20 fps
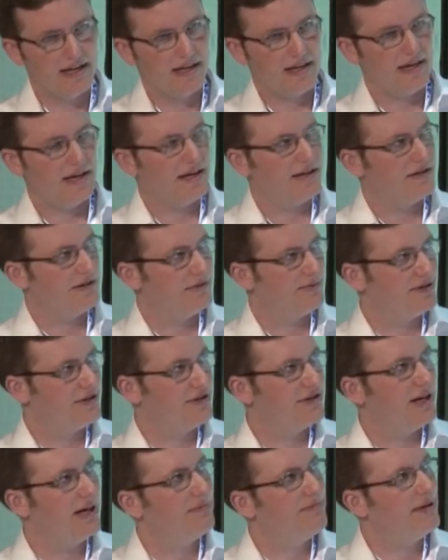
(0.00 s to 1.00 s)
Uber
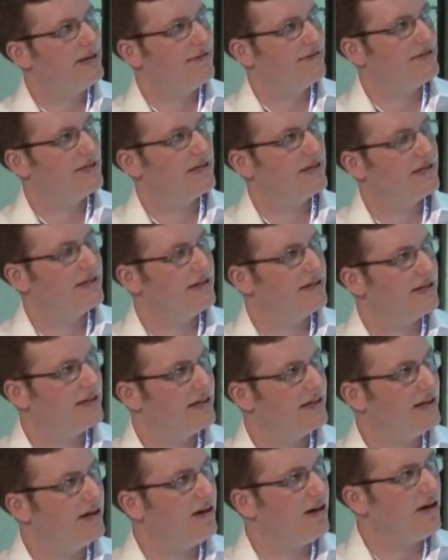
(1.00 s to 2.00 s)
drop-offs occur
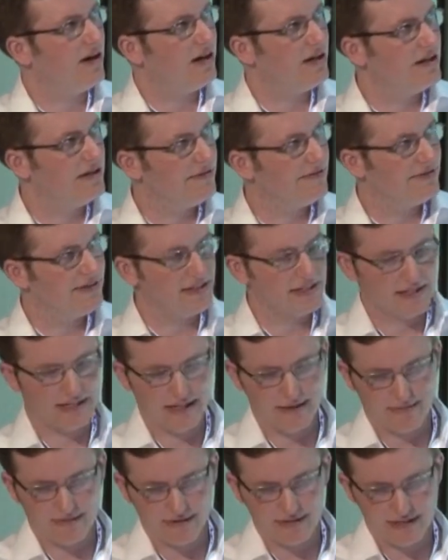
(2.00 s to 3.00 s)
in all of these
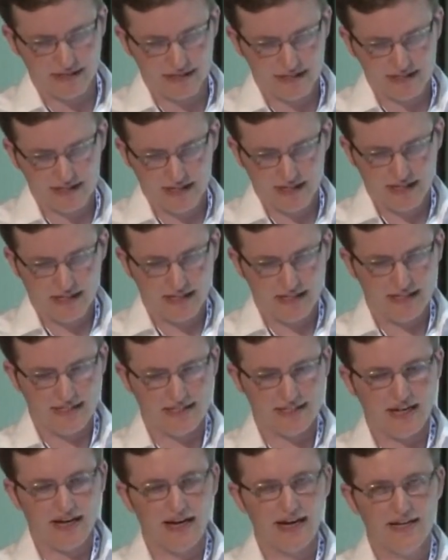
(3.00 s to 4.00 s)
neighborhoods. The
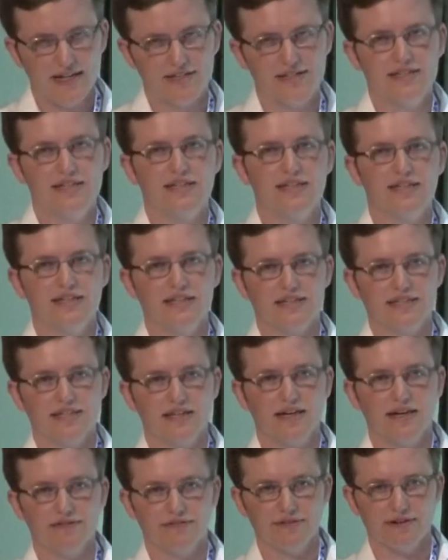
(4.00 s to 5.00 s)
entire city is
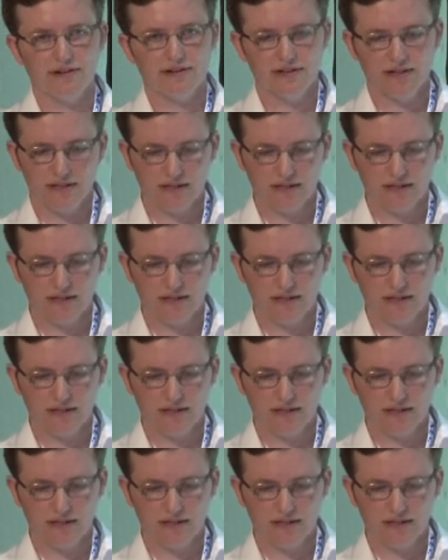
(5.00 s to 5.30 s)
covered.